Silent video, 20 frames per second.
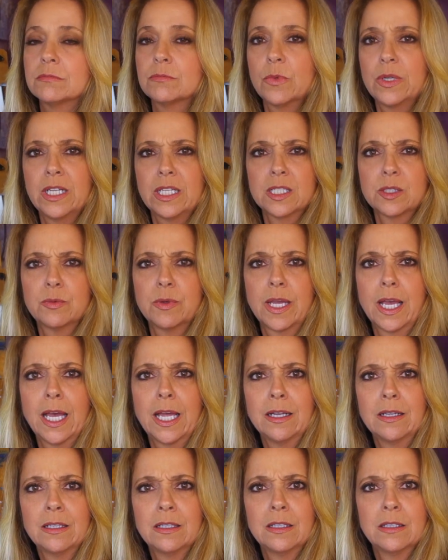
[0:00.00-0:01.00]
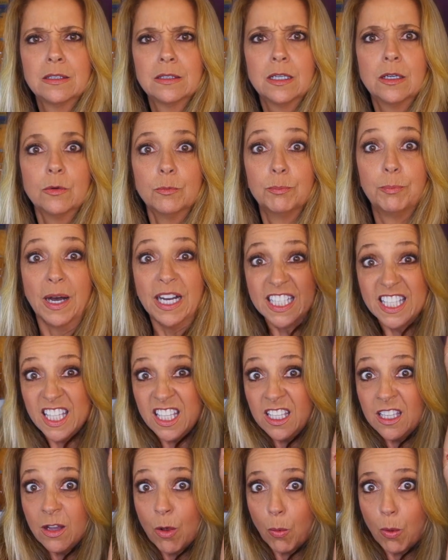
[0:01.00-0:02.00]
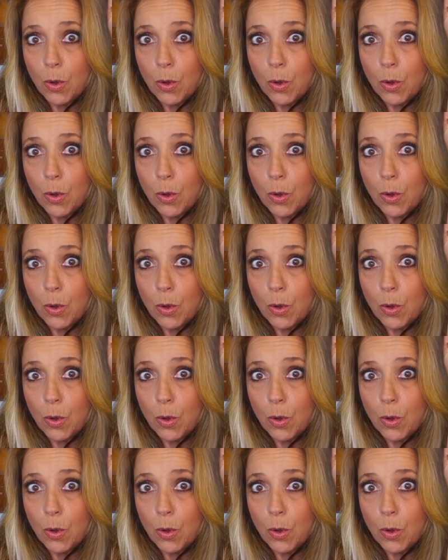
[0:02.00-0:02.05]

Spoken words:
What else we got? Buggy?